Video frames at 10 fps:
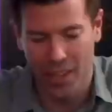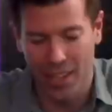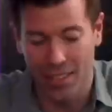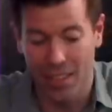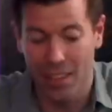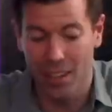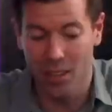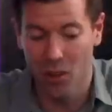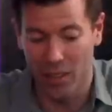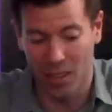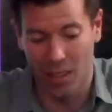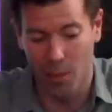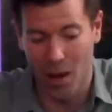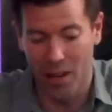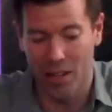He's in the Clover
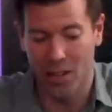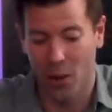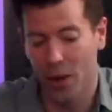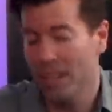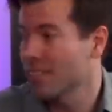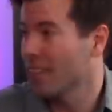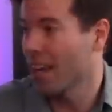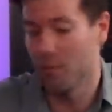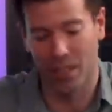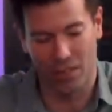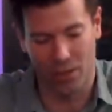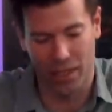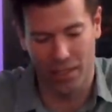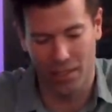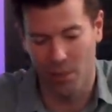Club, a notorious gambling
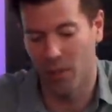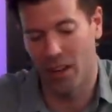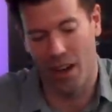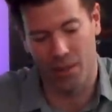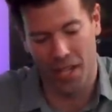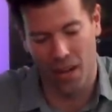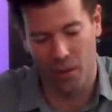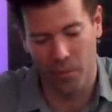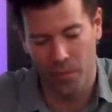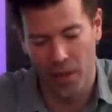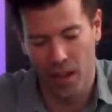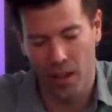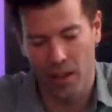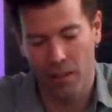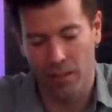joint somewhere downtown.
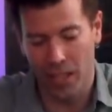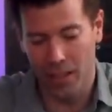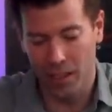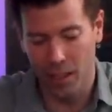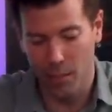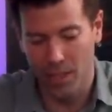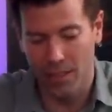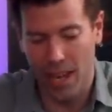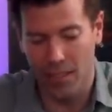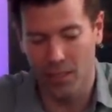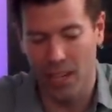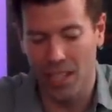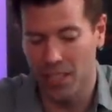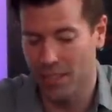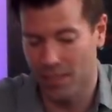Finding the club's exact
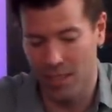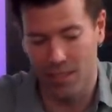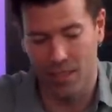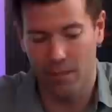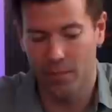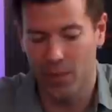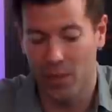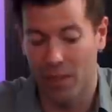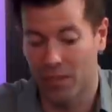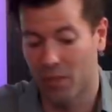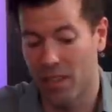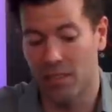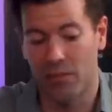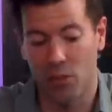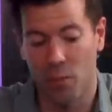location isn't easy. You have to
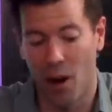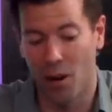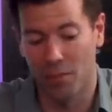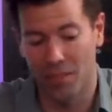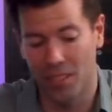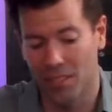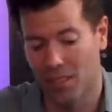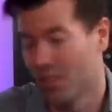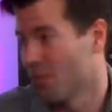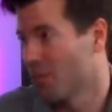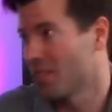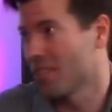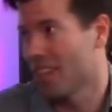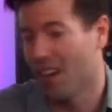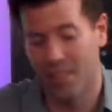grease a few palms just to learn which of
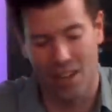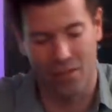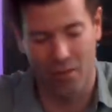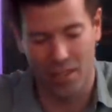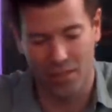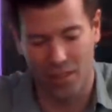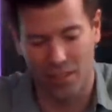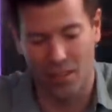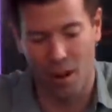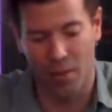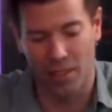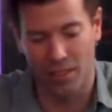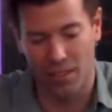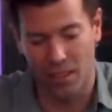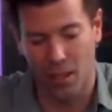the downtown restaurants operates
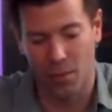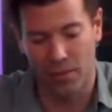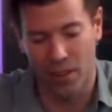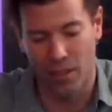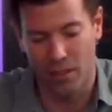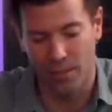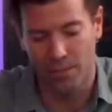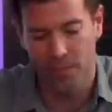as the club's front.